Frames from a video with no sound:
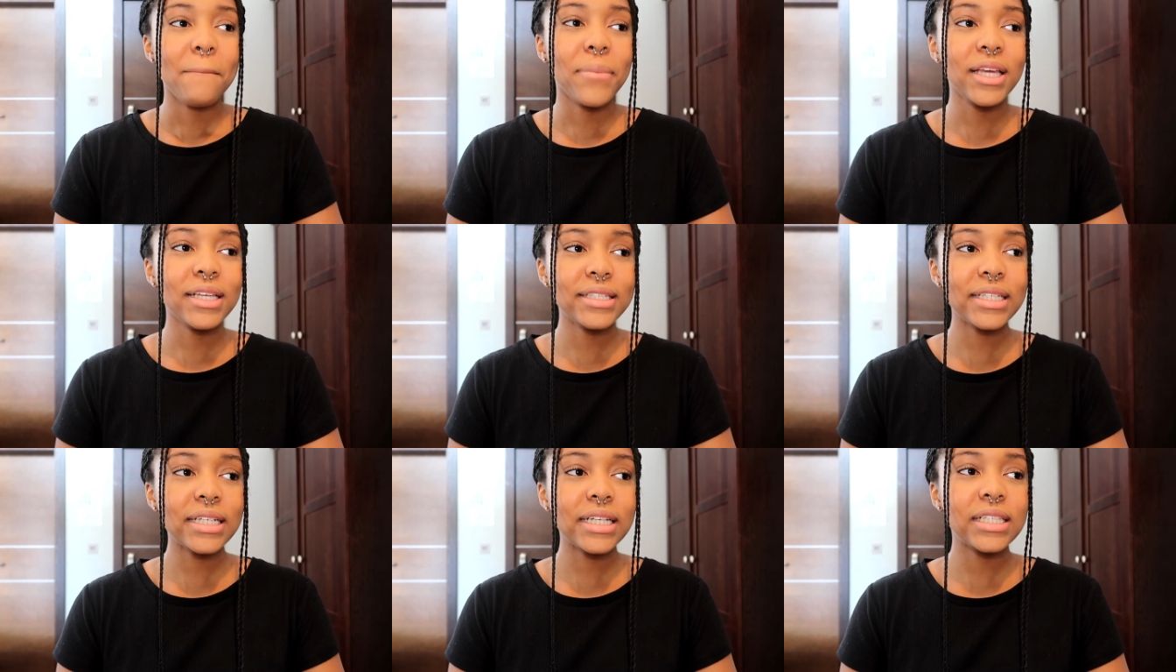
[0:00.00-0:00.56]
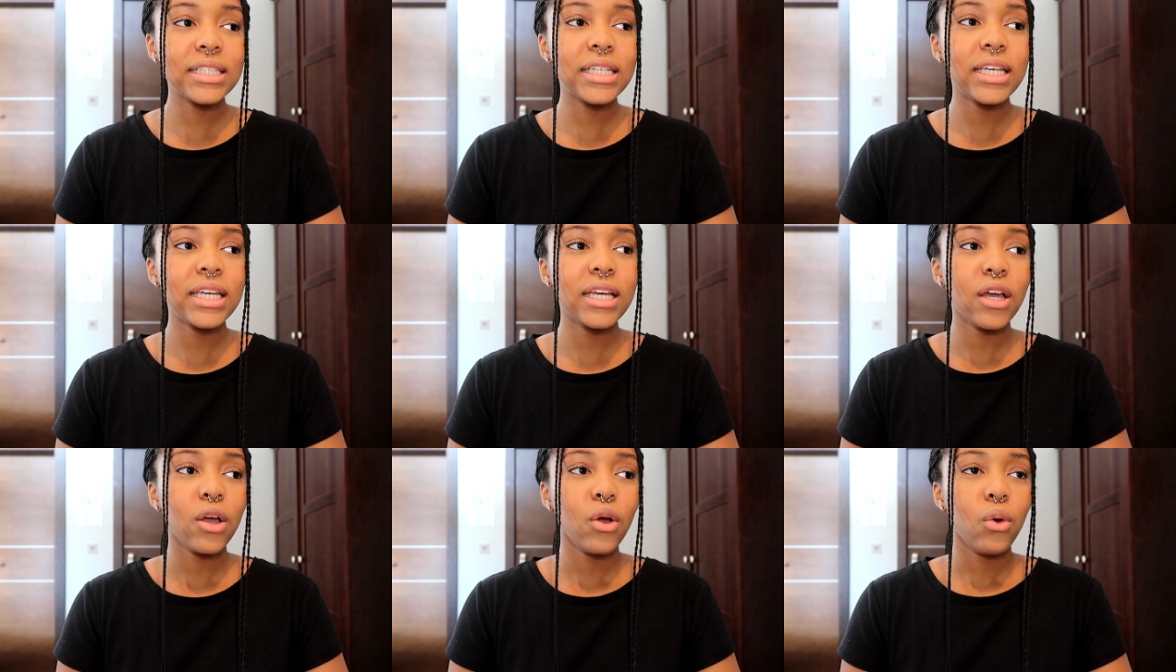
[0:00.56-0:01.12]

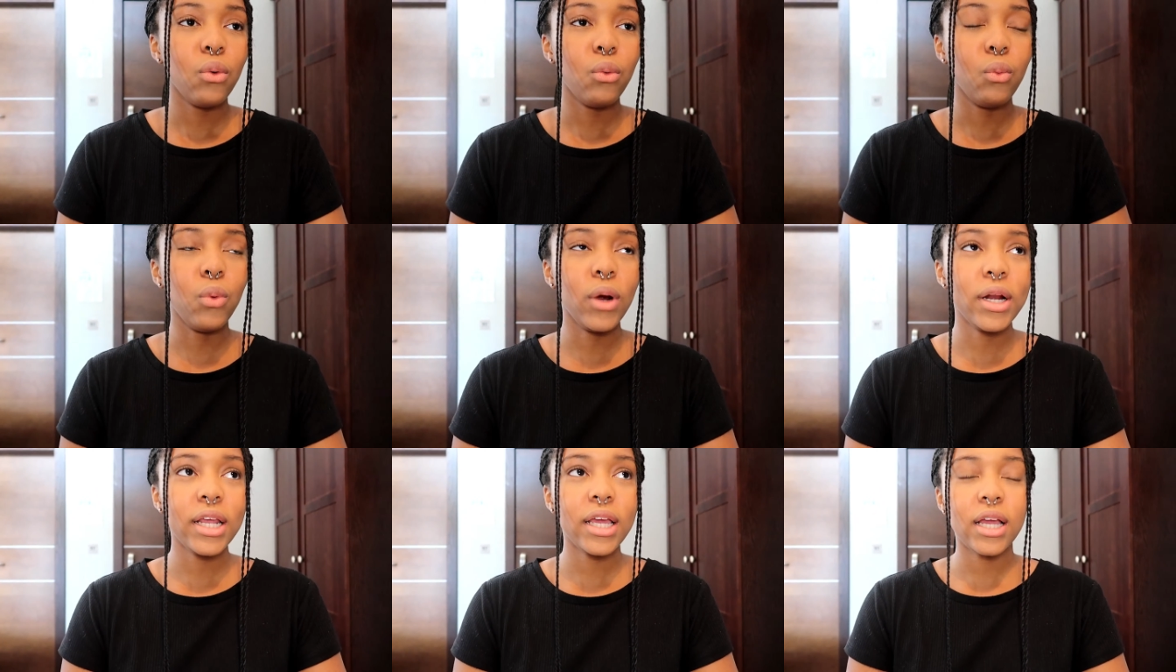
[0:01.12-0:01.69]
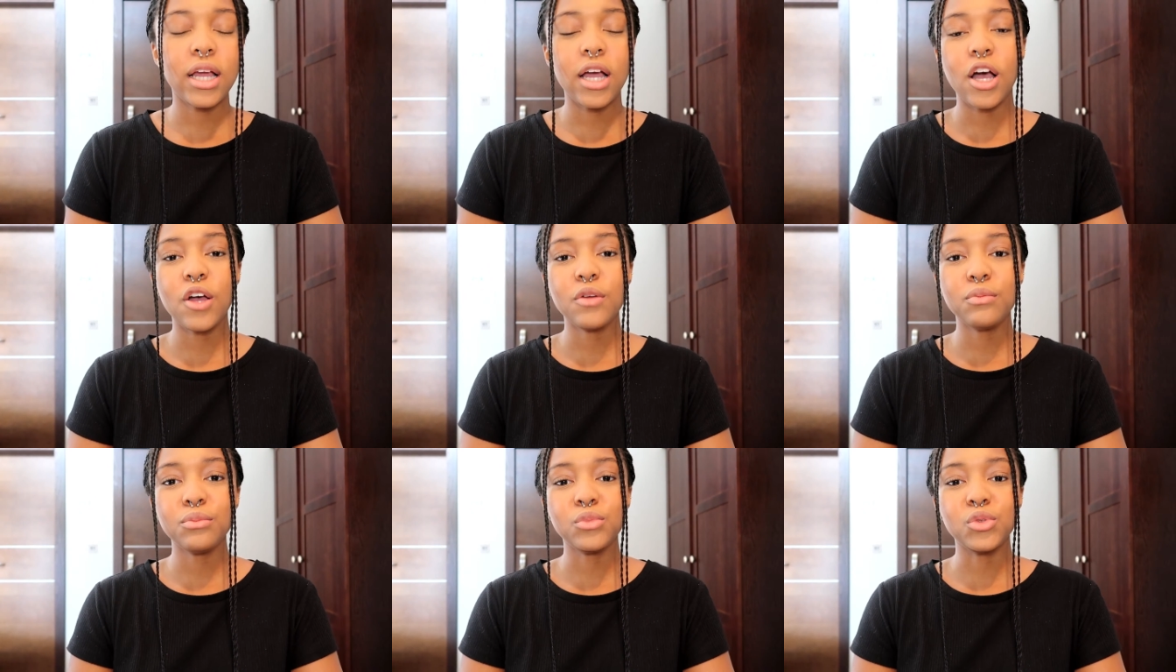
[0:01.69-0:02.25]
Basically, when it
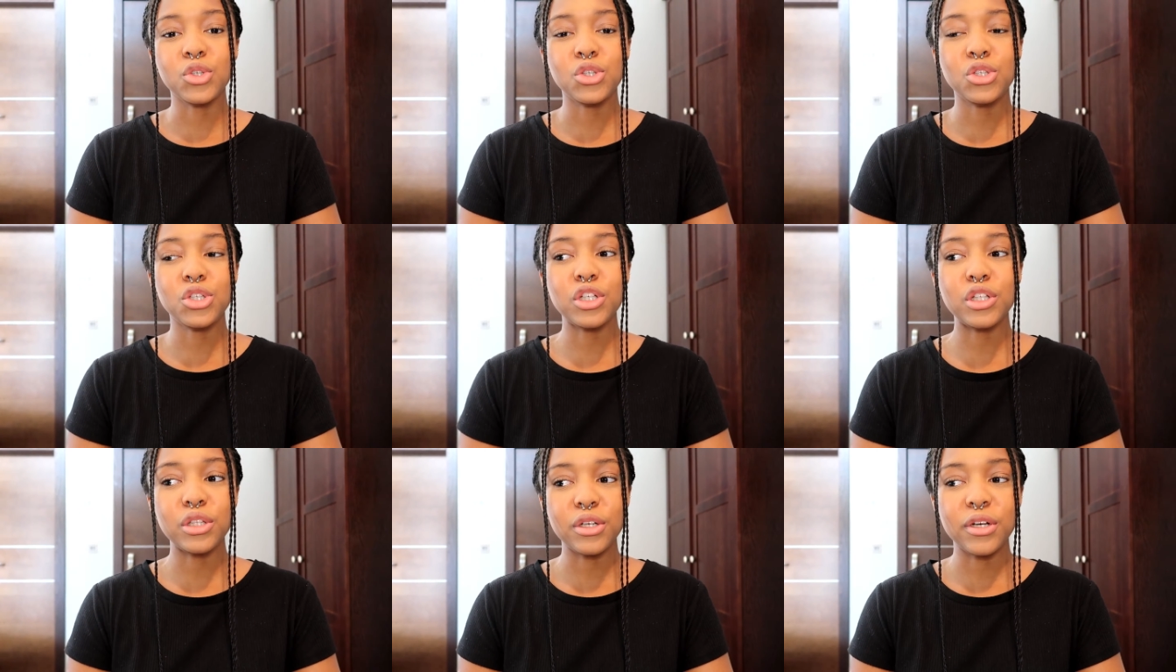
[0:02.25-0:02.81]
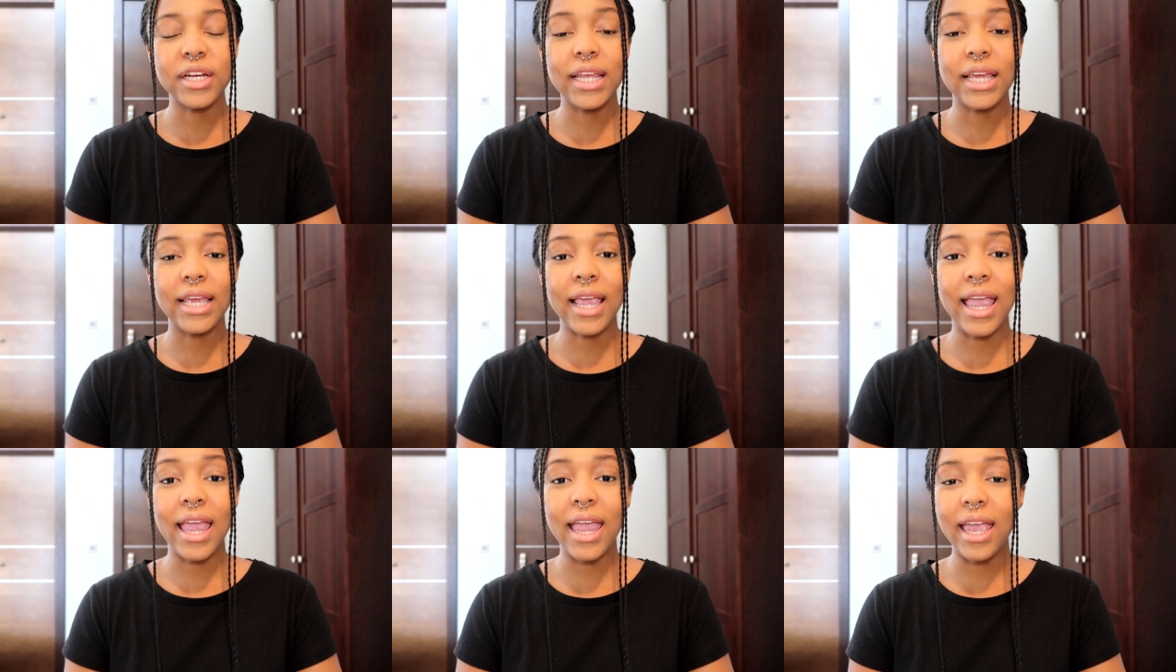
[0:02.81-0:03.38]
comes to learning
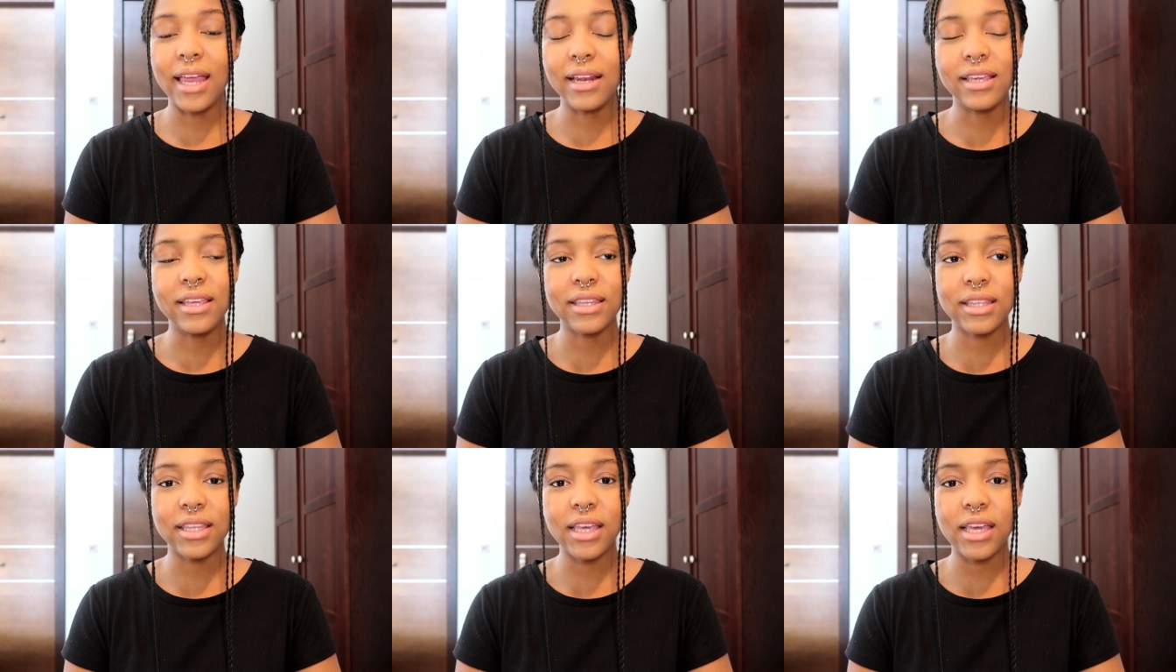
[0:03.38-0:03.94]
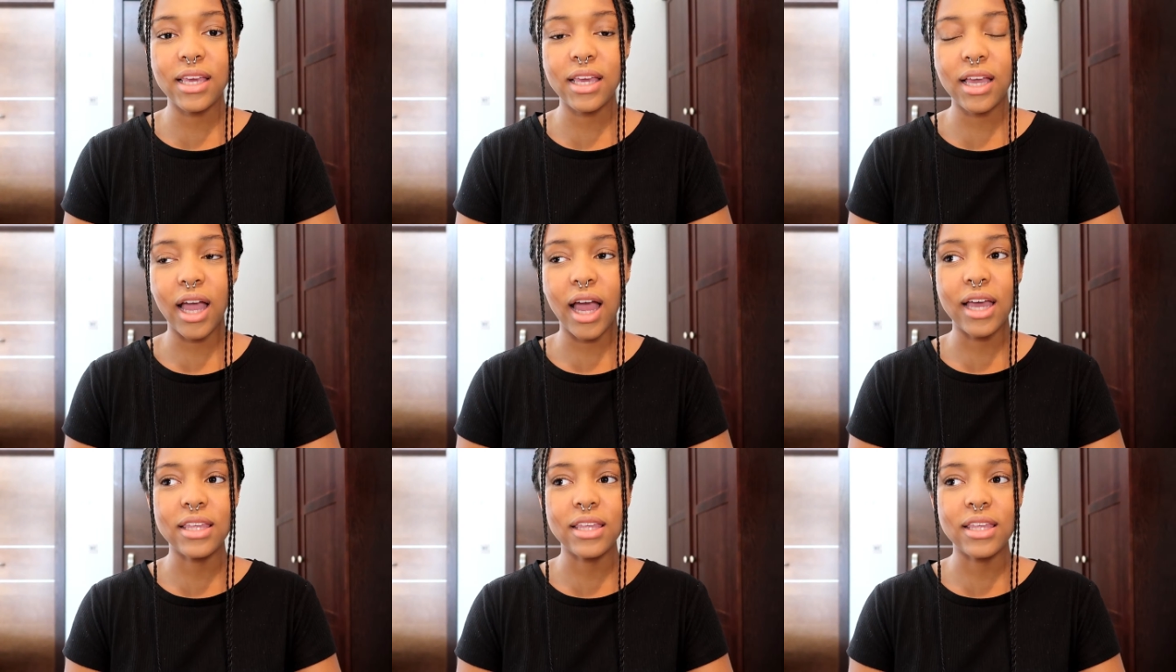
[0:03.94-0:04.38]
anything,